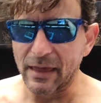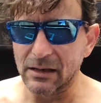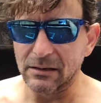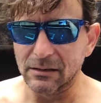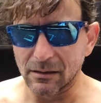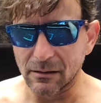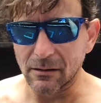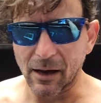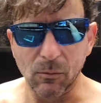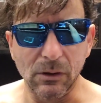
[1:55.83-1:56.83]
Then
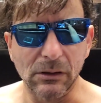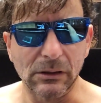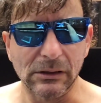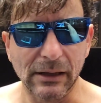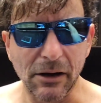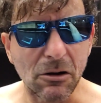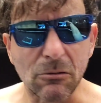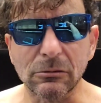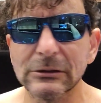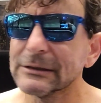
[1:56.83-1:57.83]
I will, I don't
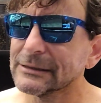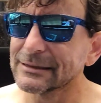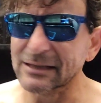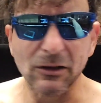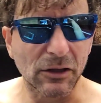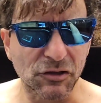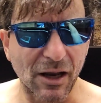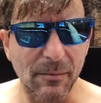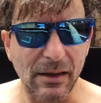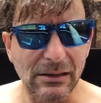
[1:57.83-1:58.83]
know. It's not
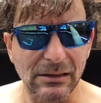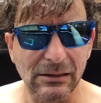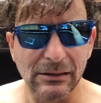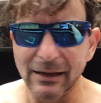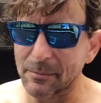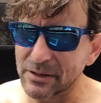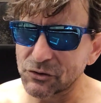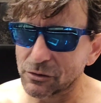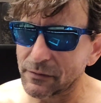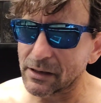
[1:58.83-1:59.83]
lunchtime yet. I
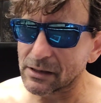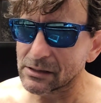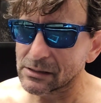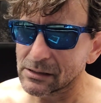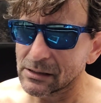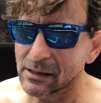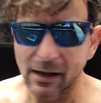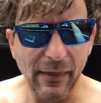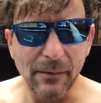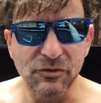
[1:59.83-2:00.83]
missed trivia. I
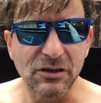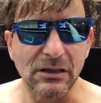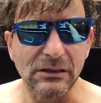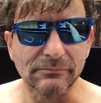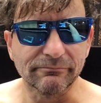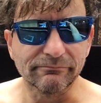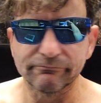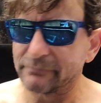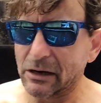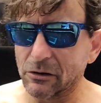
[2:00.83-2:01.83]
think I'm just gonna,
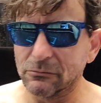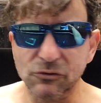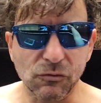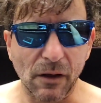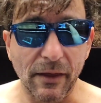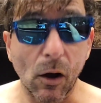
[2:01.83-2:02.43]
do